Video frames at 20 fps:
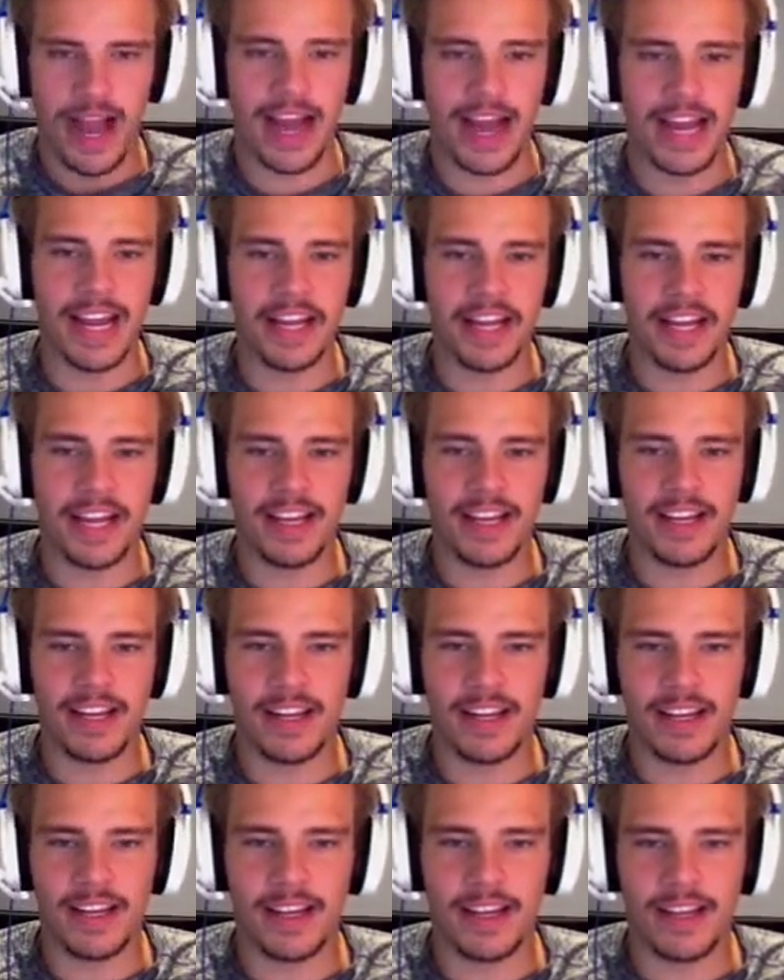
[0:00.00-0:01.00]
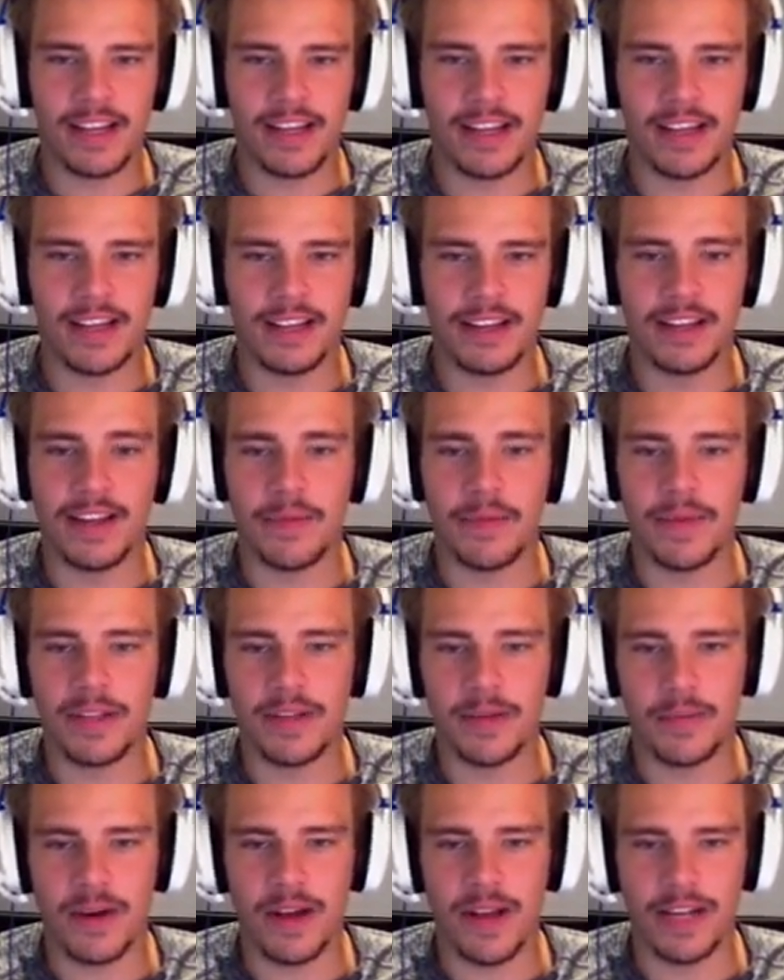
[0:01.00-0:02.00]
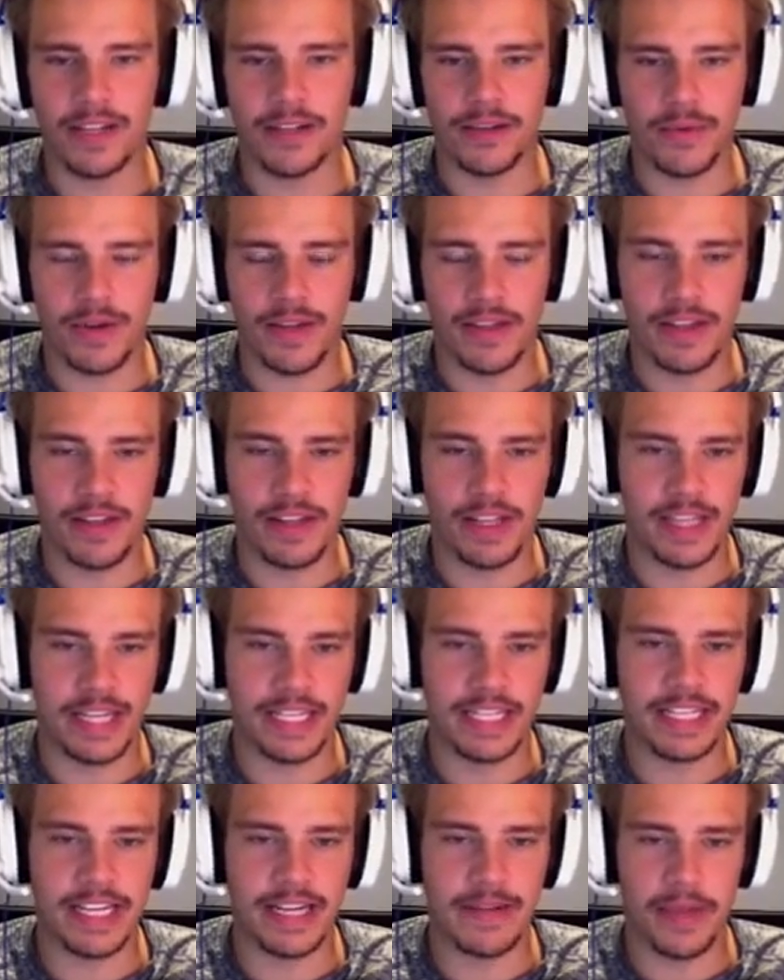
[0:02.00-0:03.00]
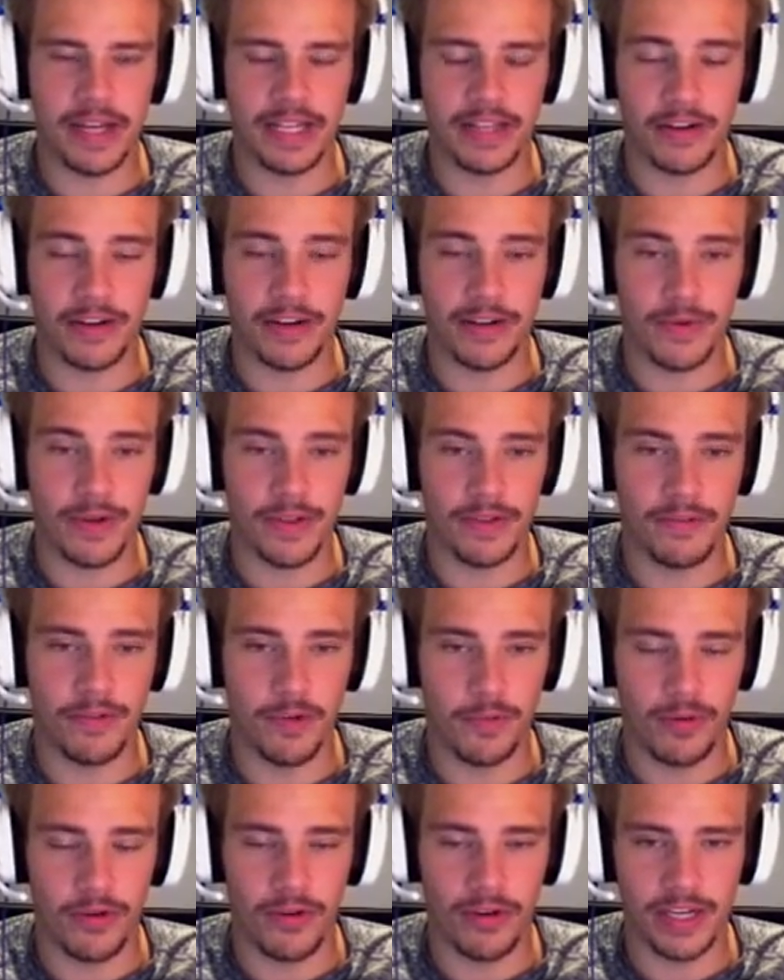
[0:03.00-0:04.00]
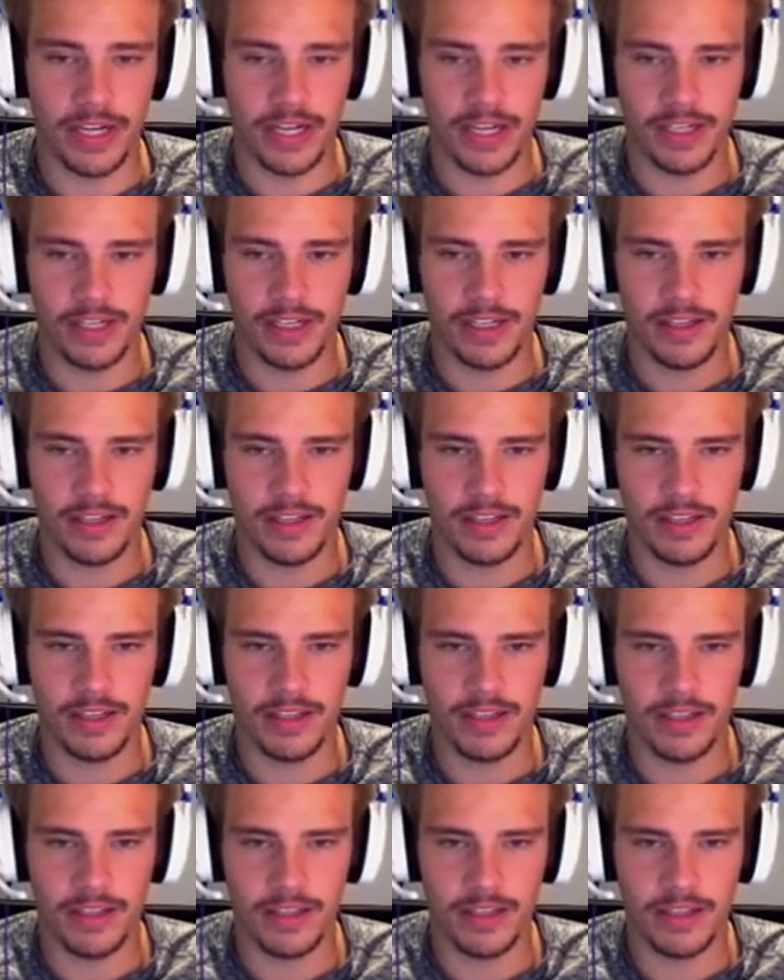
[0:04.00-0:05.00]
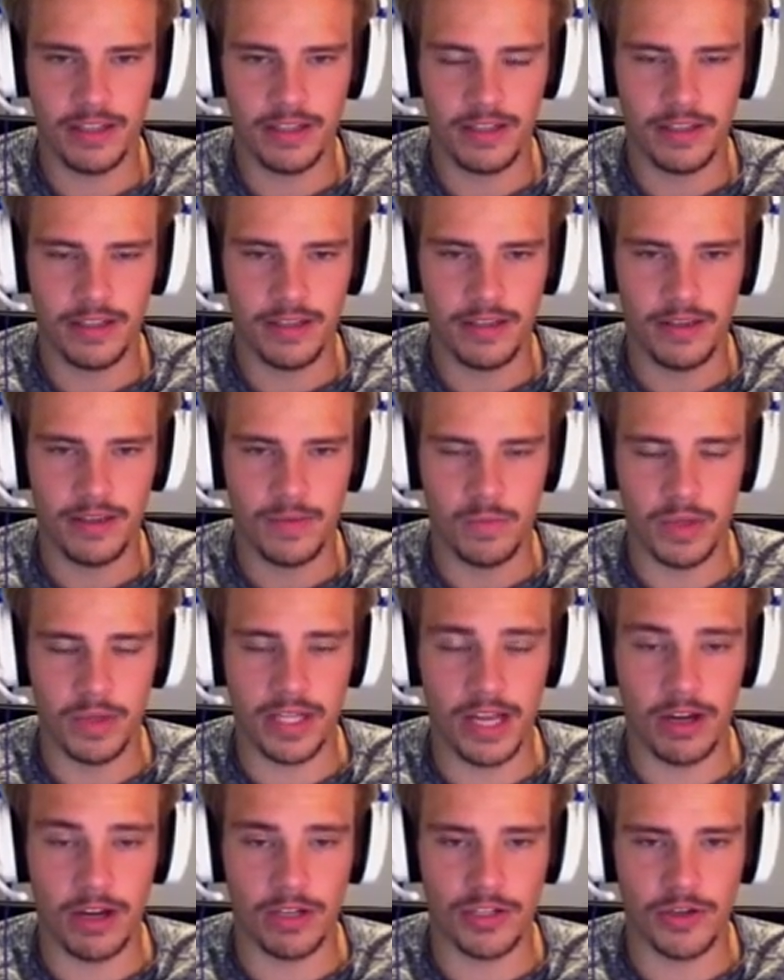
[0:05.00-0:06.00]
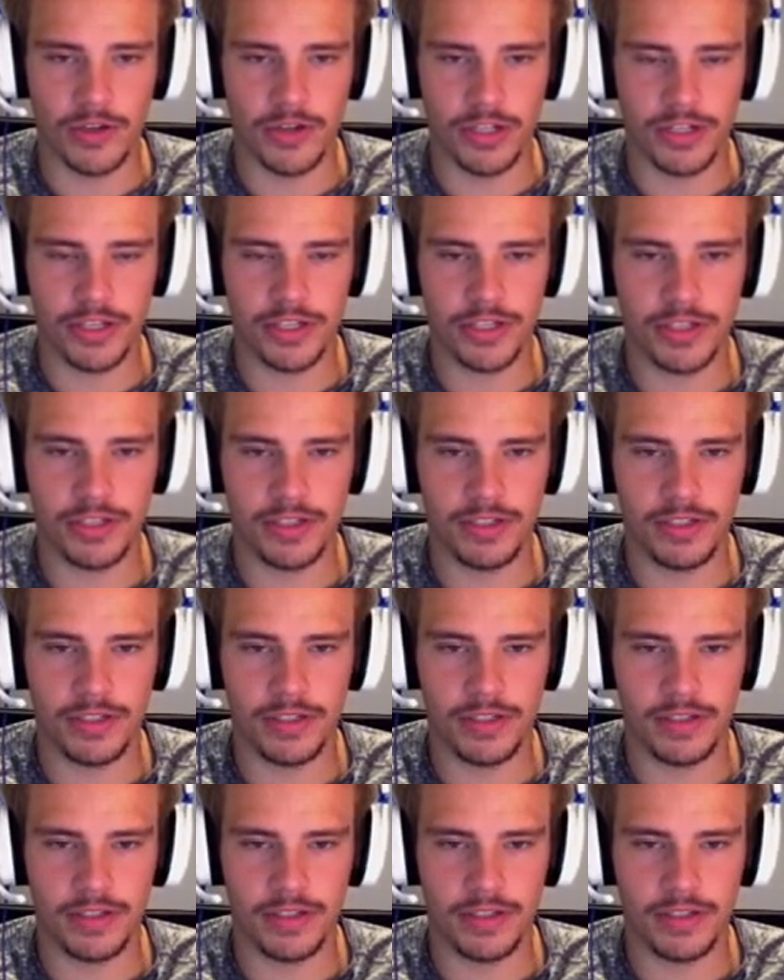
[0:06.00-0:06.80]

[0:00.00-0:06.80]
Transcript: I, I mean, they're probably going to run. They, they seem like they're going to run the football today. But they also just